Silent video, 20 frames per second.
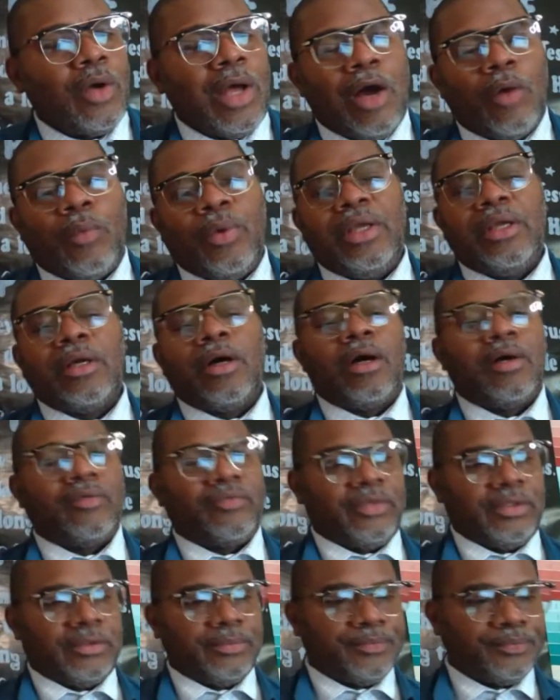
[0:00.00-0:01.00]
Y'all know how we
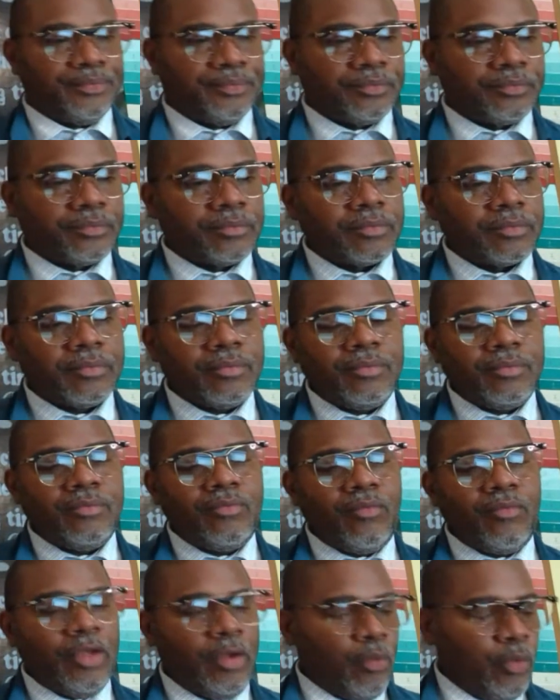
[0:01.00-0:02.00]
often
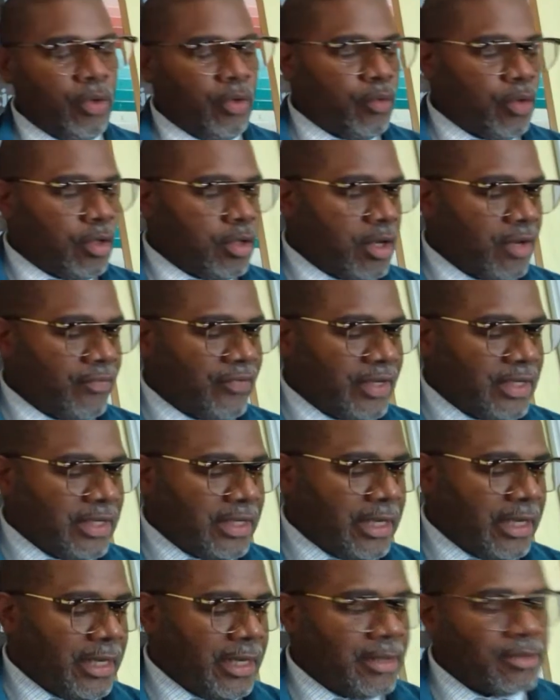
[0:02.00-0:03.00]
we run off
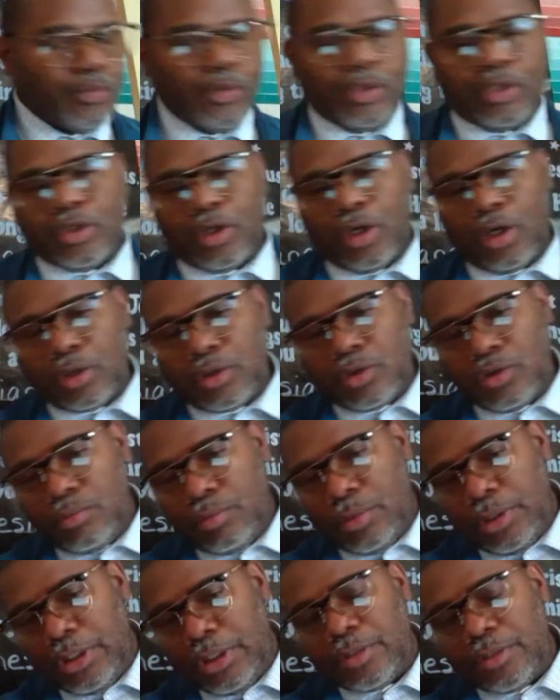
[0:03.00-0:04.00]
at the gears. we talk
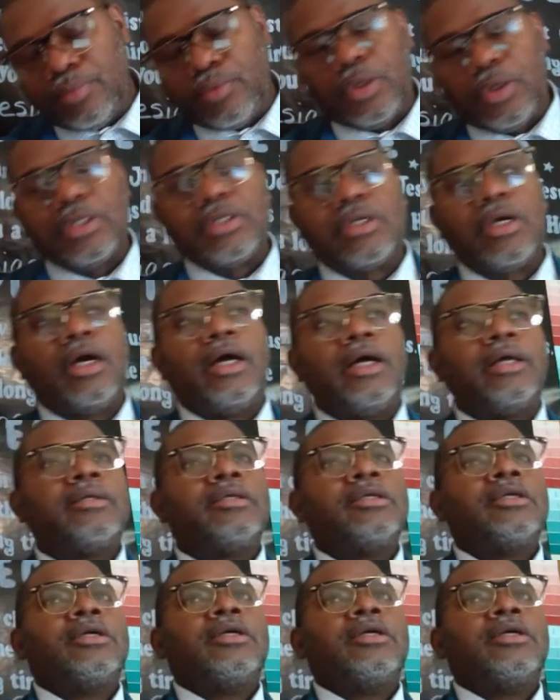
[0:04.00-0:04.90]
too much, praise God.